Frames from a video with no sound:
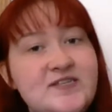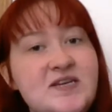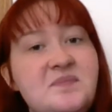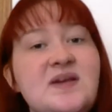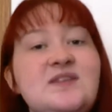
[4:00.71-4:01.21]

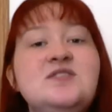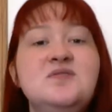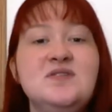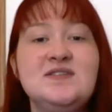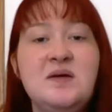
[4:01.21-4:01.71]
deep
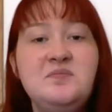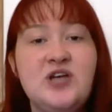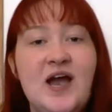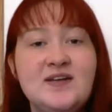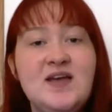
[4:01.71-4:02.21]
into a
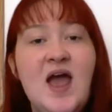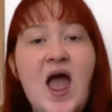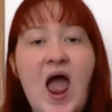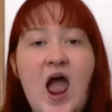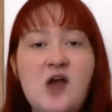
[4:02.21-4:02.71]
subject,
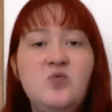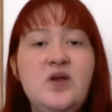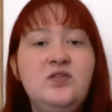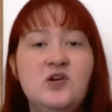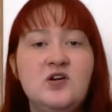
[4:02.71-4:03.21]
and
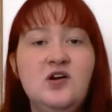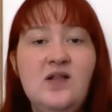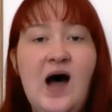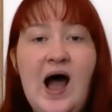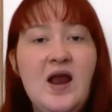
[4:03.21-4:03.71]
we learn a
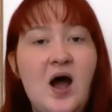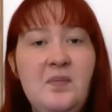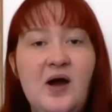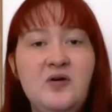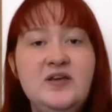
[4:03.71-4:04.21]
lot
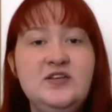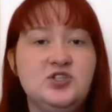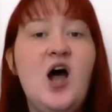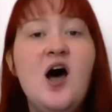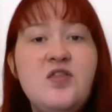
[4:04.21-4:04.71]
about
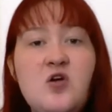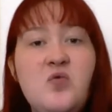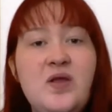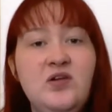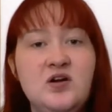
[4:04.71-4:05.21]
each
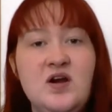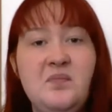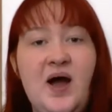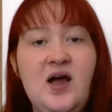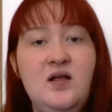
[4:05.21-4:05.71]
other, we learn
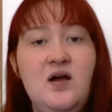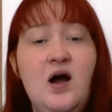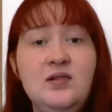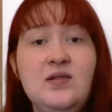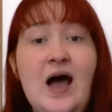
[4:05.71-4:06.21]

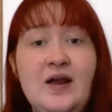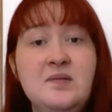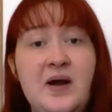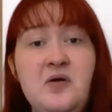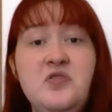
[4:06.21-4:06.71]
a lot
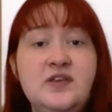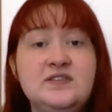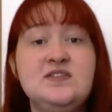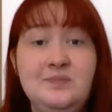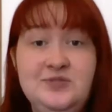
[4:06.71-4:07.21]
about the
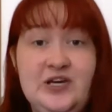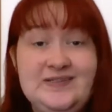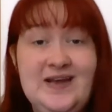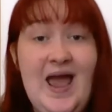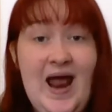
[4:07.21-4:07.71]

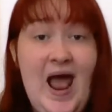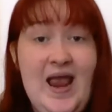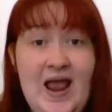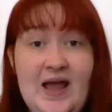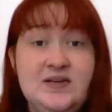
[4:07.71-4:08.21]
subject at
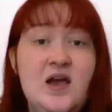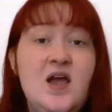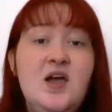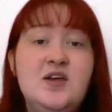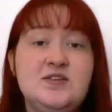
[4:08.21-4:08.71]
hand.
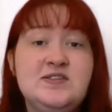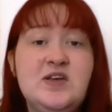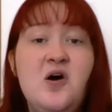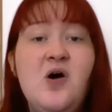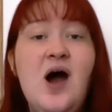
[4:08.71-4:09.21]

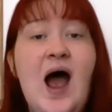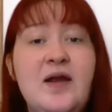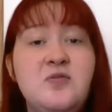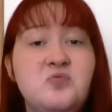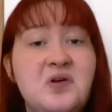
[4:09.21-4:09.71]
So
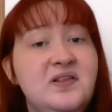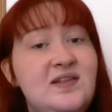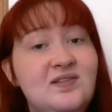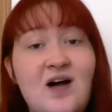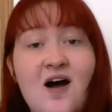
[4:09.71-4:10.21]
I
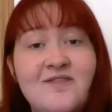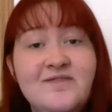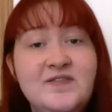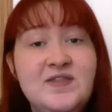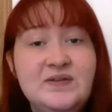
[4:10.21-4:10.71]
really
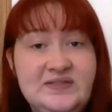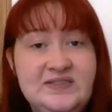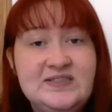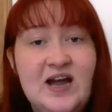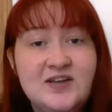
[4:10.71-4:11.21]
love those
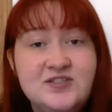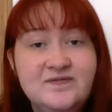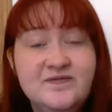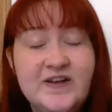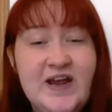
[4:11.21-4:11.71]

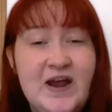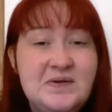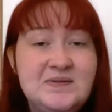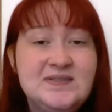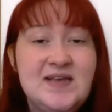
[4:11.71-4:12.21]
discussion
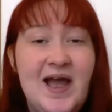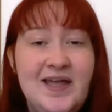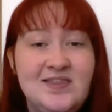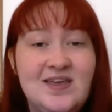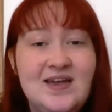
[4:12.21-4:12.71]
videos.
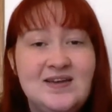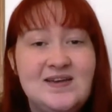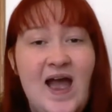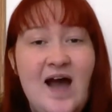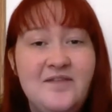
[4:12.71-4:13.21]
I think
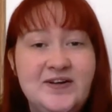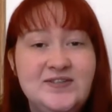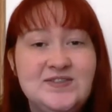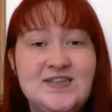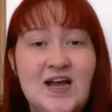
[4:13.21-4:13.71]
having
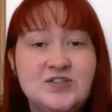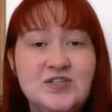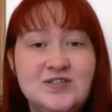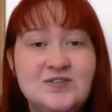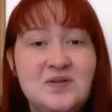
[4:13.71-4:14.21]

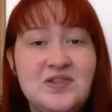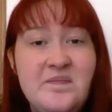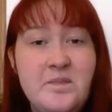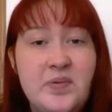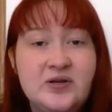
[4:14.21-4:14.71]
discussions
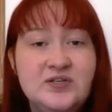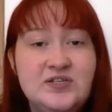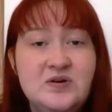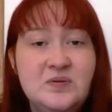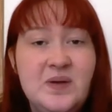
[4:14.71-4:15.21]
within
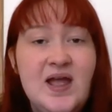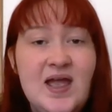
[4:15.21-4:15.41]
BookTube